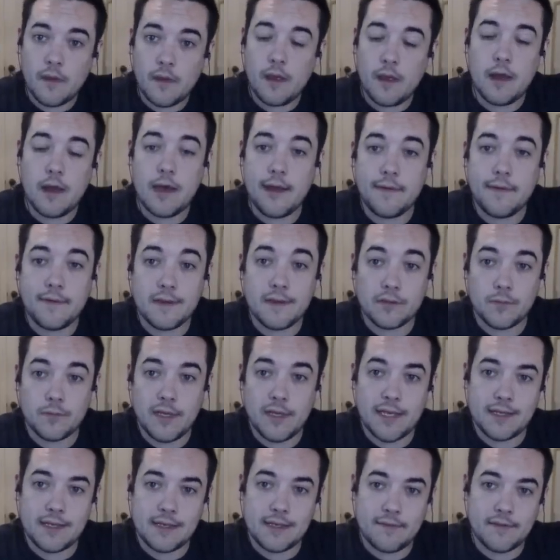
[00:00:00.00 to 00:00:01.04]
uh, this
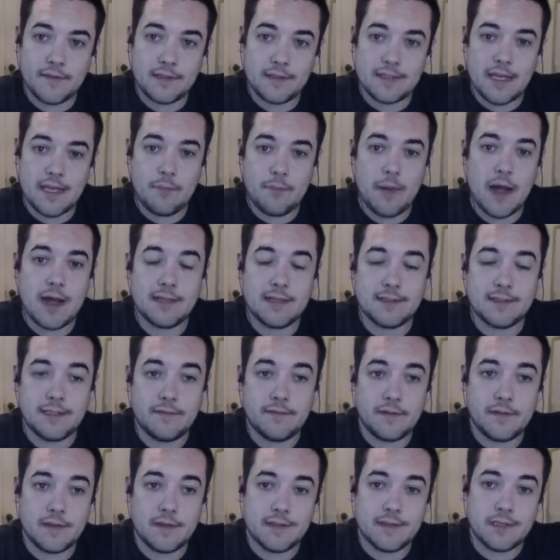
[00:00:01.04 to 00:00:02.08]
week and definitely stay
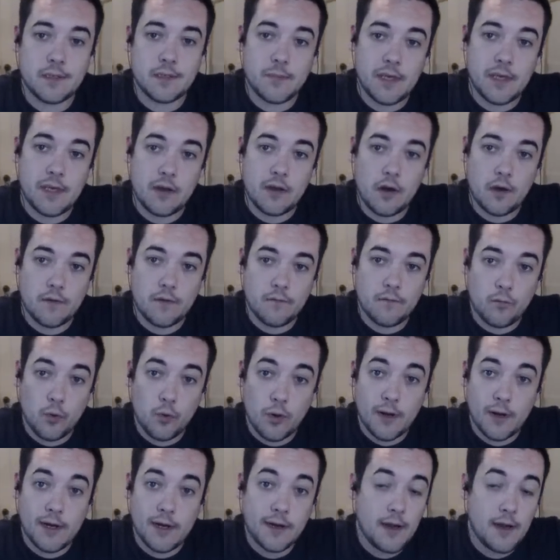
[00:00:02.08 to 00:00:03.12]
positive because this can be a card of
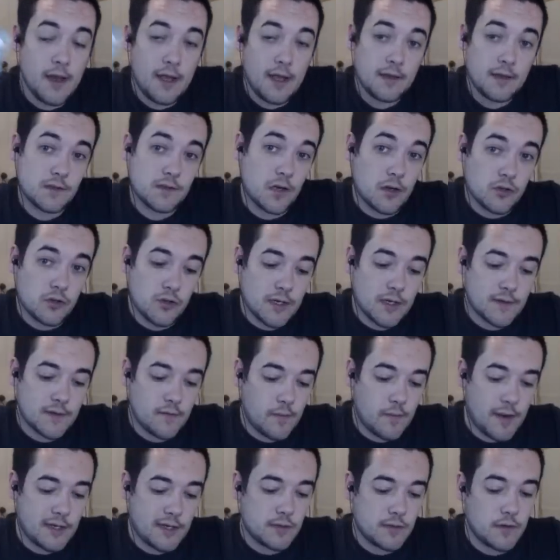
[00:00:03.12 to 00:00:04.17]
worrying. It's a card of
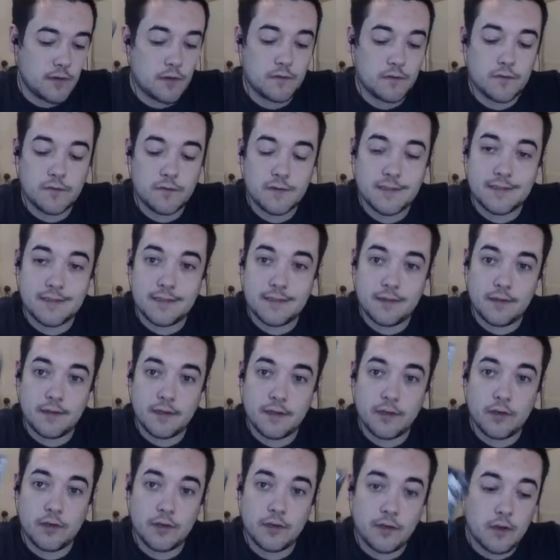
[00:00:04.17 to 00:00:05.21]
transformation though, so it's still
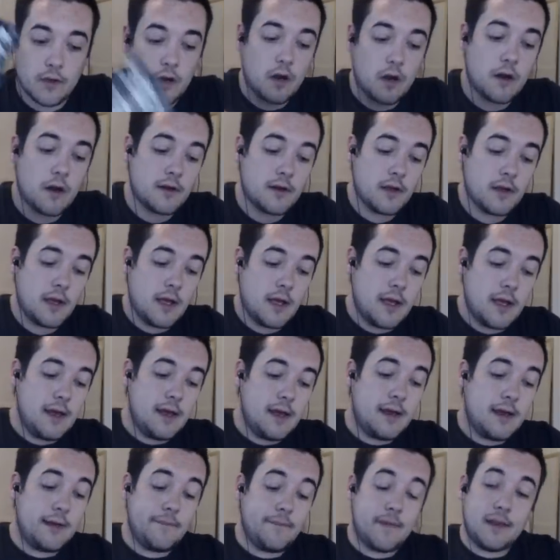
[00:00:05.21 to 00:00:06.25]
a good card.
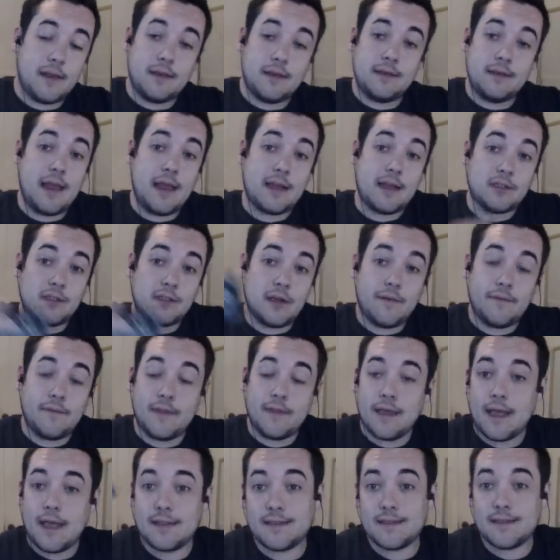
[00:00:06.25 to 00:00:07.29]
Um, and next you have
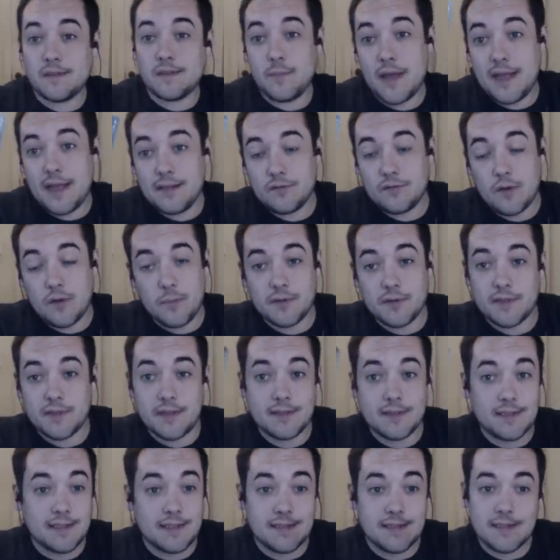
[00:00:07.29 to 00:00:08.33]
the Ace of Spades,
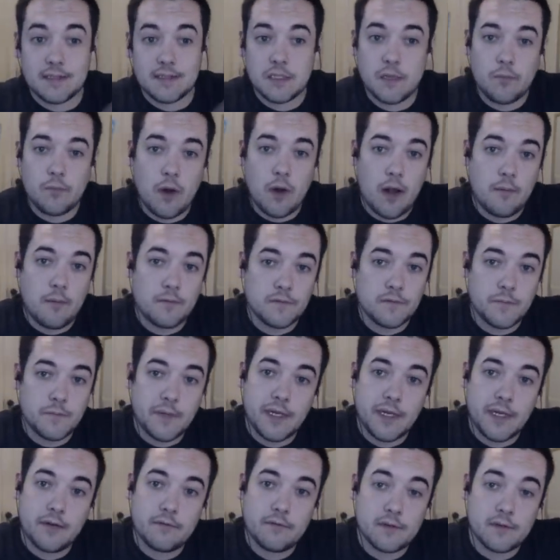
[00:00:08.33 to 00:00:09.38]
represents existing problems
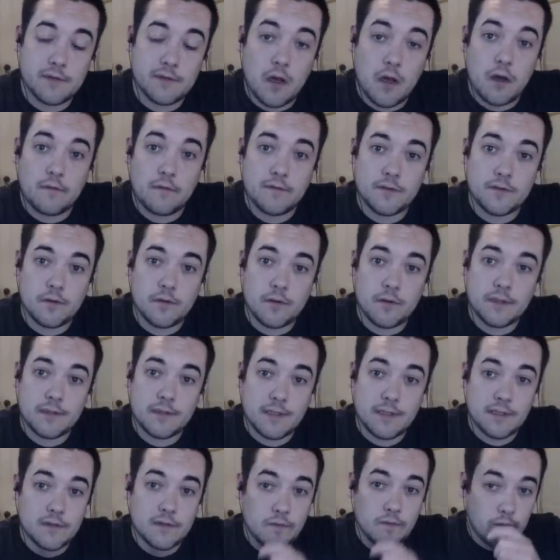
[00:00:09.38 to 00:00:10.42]
being resolved. So it
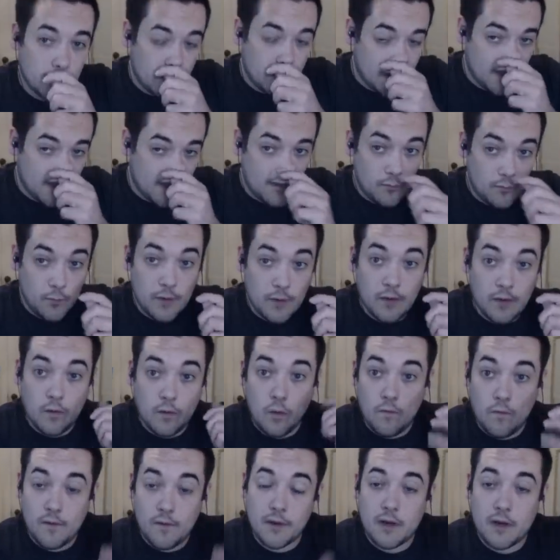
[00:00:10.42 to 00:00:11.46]
does look like you will
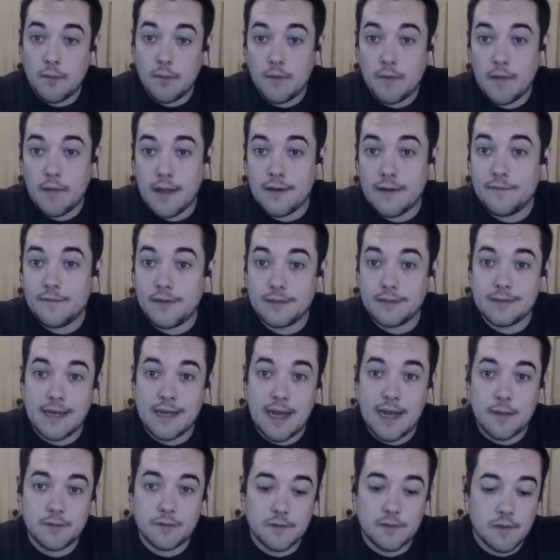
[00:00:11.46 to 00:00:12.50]
overcome a lot of these
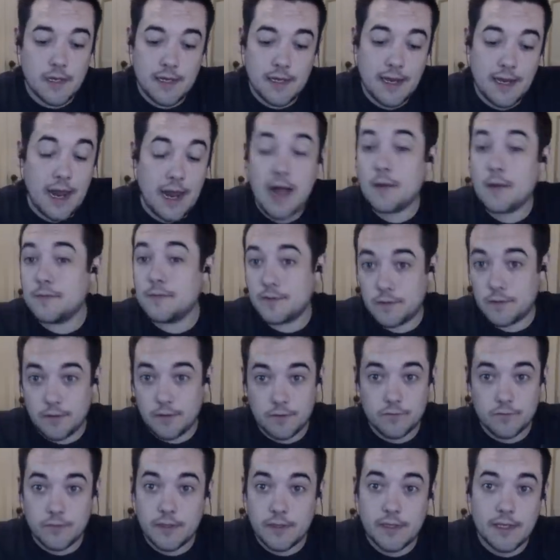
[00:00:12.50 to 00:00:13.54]
any
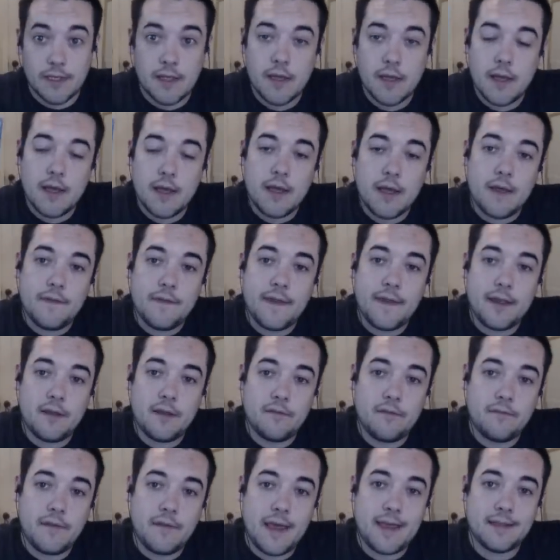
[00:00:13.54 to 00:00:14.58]
obstacles really that
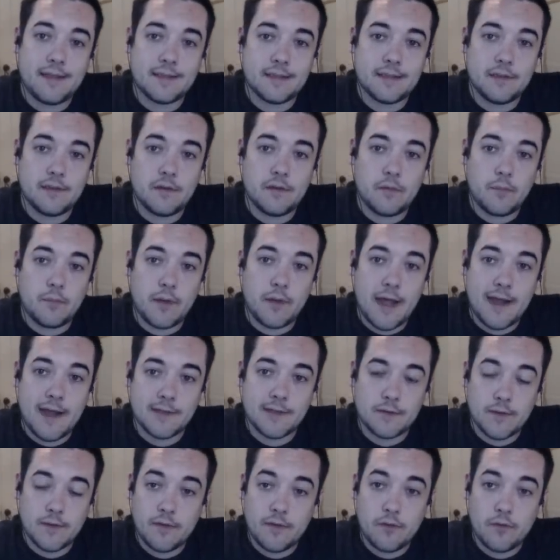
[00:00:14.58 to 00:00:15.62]
you face and you'll
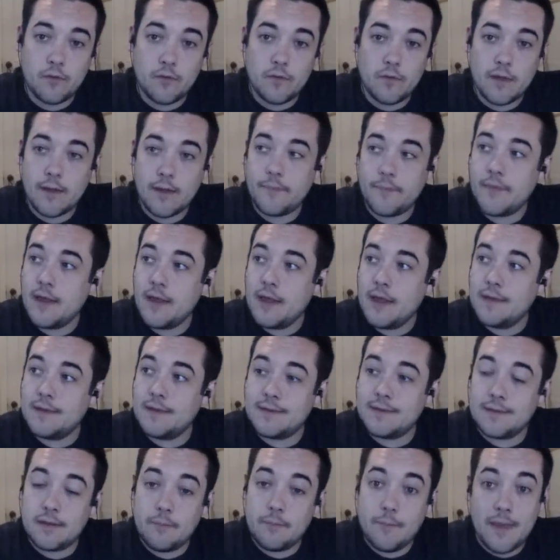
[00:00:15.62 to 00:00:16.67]
blast right through them.
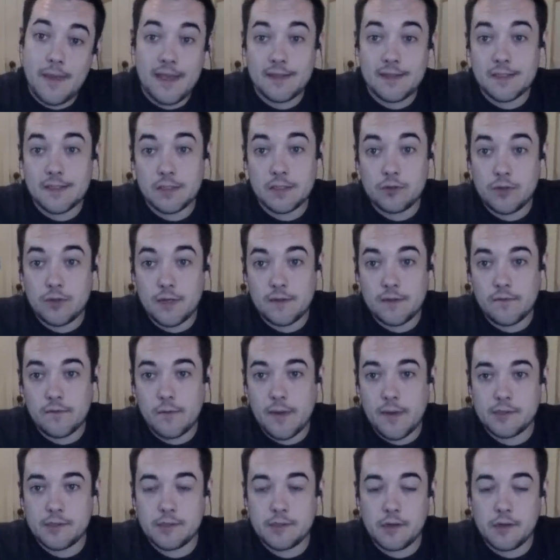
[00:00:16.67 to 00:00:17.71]
This is an amazing
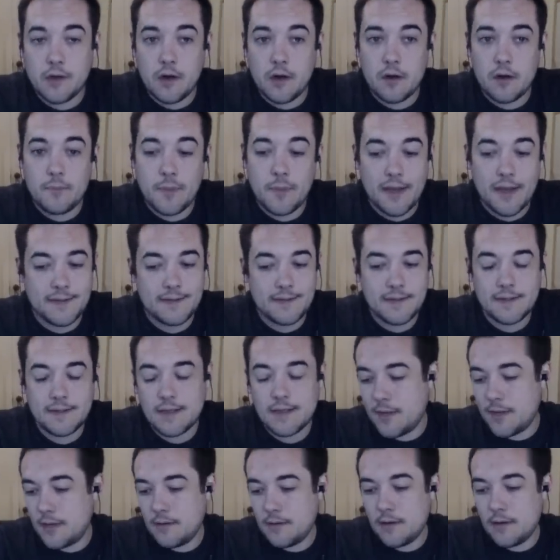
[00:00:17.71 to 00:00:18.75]
transformation card. Pisces,
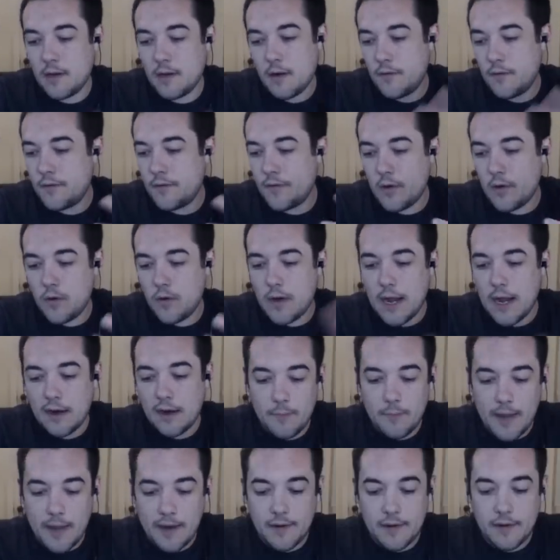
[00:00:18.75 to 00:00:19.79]
I mean, you know, no doubt
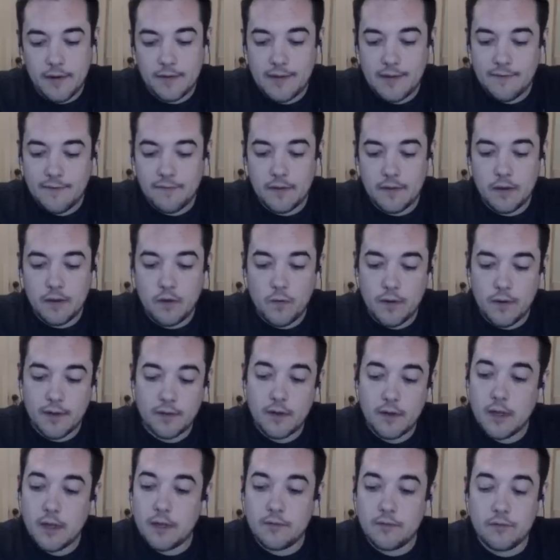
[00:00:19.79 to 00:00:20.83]
about it, definitely
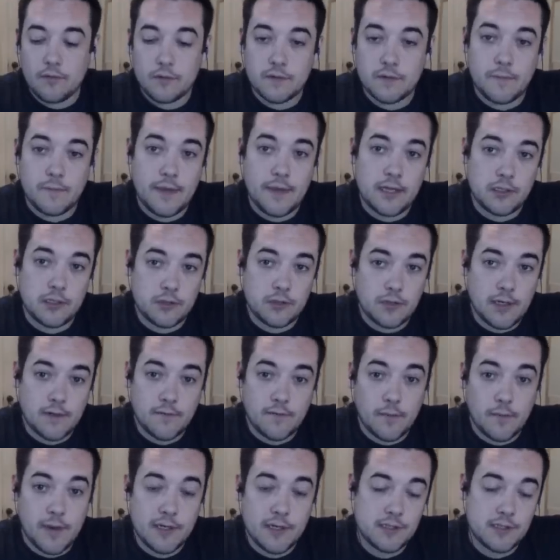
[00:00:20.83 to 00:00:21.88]
going through some major
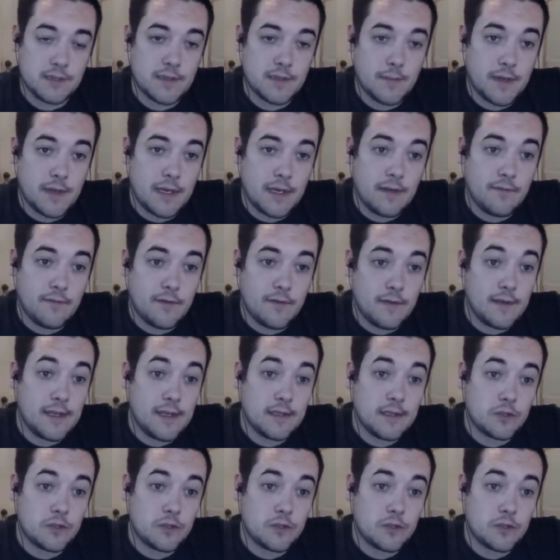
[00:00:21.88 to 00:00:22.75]
transformations. I mean, even in the